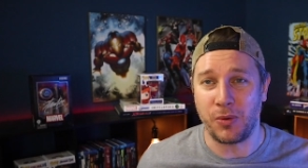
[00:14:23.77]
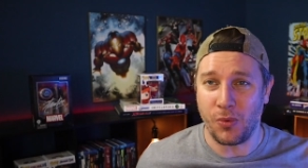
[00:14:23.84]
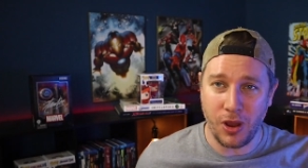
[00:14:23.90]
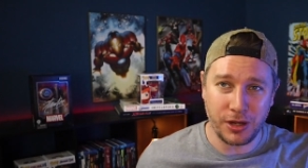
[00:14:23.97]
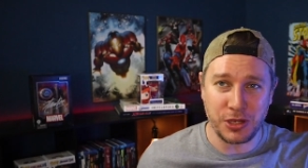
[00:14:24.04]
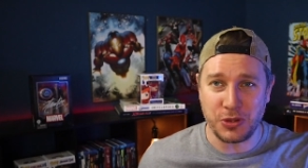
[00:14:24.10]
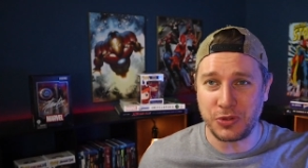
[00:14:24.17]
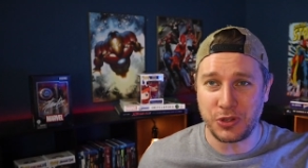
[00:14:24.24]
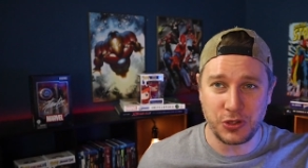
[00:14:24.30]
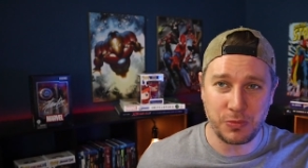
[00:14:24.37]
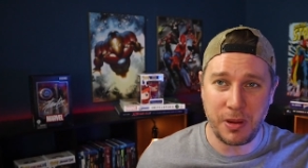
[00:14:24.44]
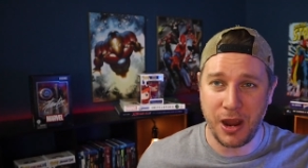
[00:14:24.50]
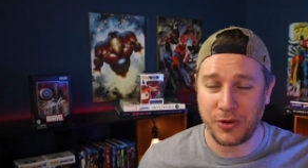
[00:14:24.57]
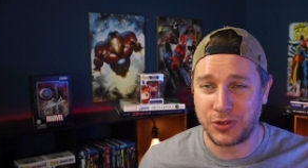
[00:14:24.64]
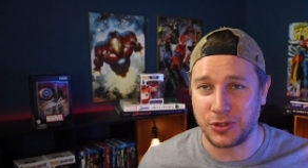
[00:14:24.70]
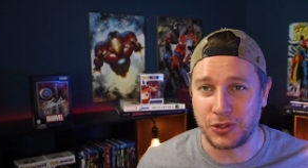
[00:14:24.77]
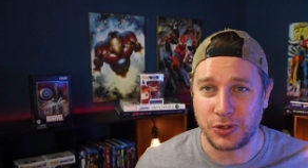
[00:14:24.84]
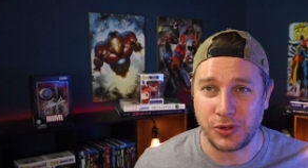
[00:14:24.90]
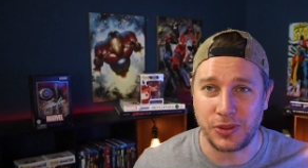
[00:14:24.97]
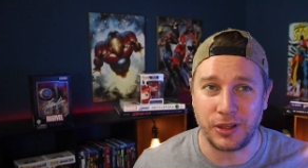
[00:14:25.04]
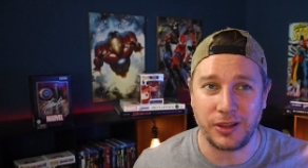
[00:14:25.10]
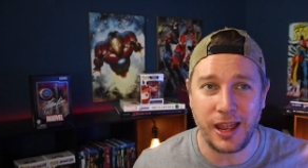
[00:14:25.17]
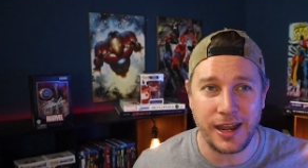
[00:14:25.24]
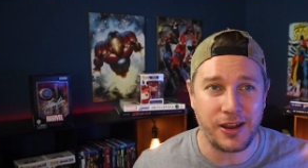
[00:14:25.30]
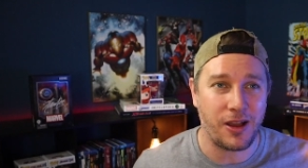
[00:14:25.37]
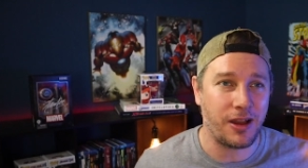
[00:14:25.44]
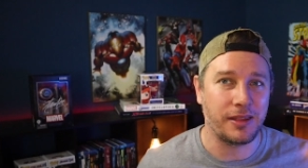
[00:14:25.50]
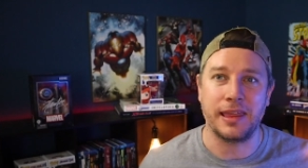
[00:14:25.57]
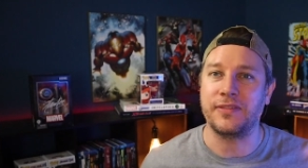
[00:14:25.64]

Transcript: and Wanda uses her powers to turn the light on.